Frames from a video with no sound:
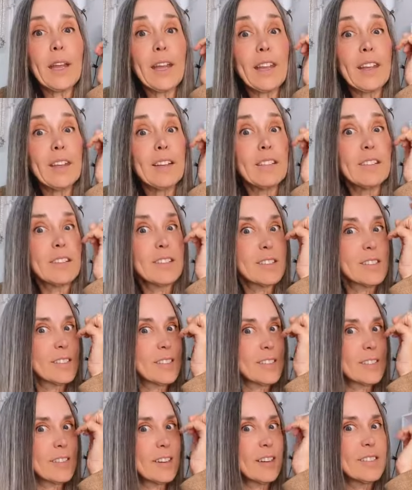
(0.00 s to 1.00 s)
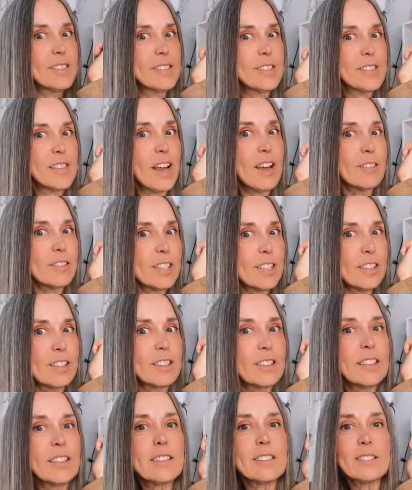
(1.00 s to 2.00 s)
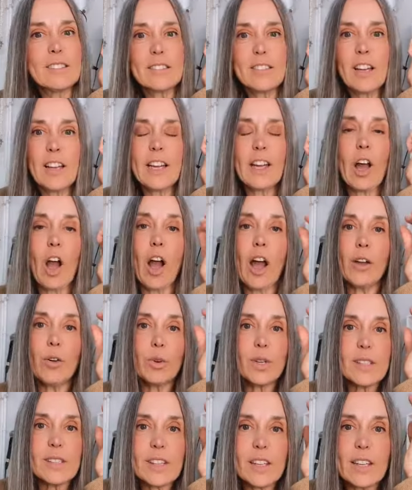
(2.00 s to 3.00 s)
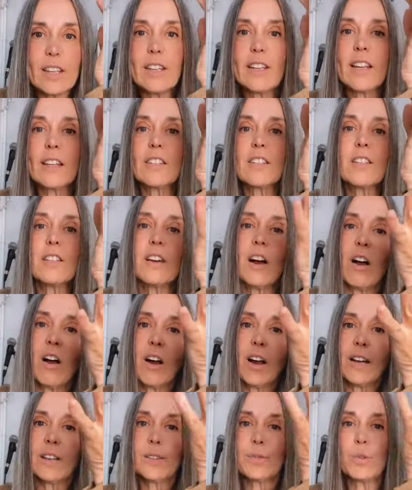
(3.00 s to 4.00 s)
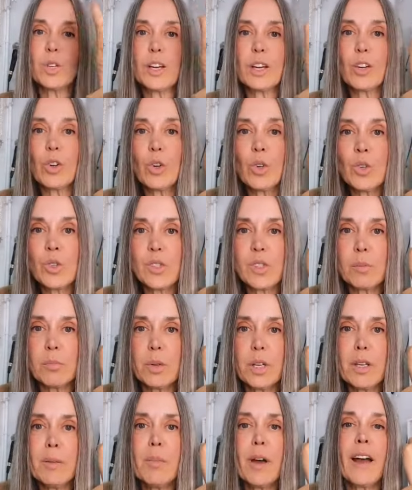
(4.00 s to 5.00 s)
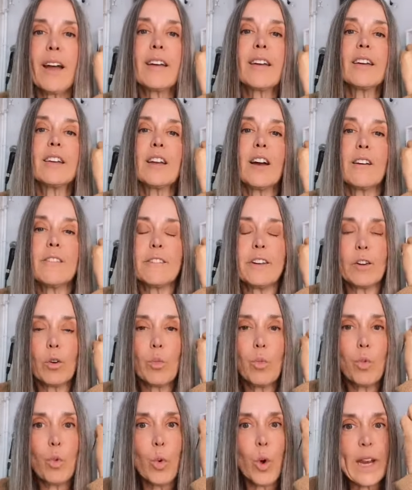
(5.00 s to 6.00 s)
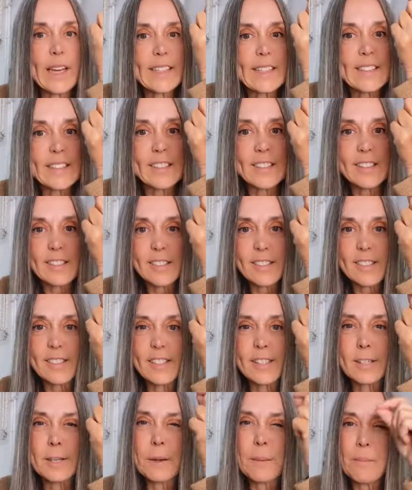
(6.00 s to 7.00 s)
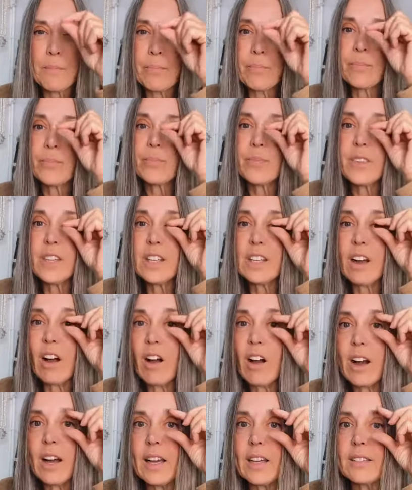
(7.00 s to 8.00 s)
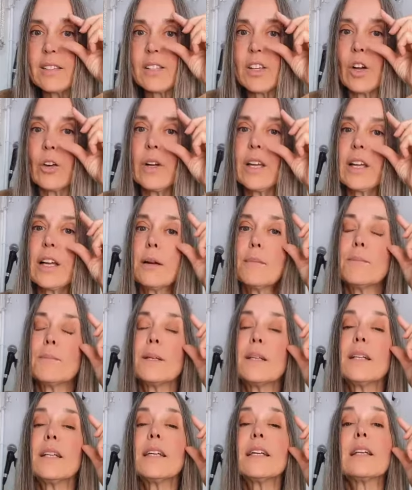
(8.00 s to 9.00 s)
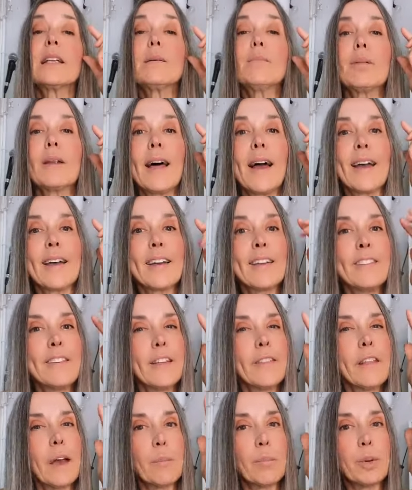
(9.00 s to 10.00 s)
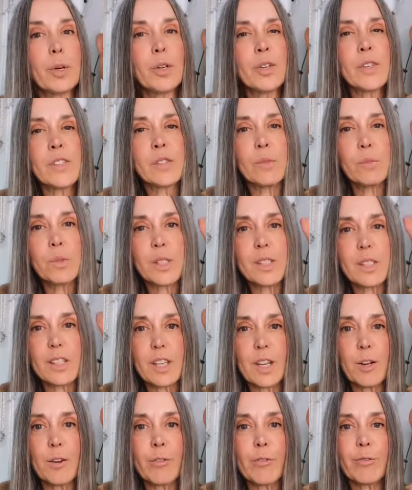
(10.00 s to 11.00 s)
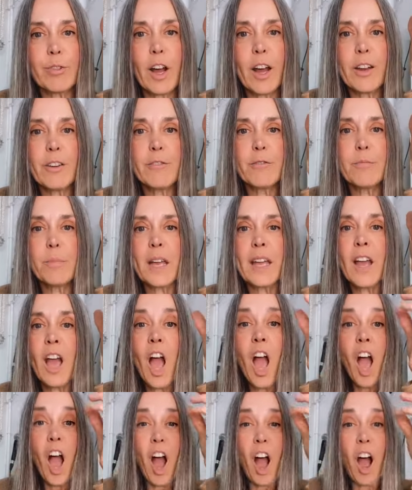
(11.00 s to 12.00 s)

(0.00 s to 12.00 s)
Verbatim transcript: healers a sound healing. Like, I always connect to the eyes when I call somebody back, and I've witnessed the eyes going completely black, and then that person was terrified of me.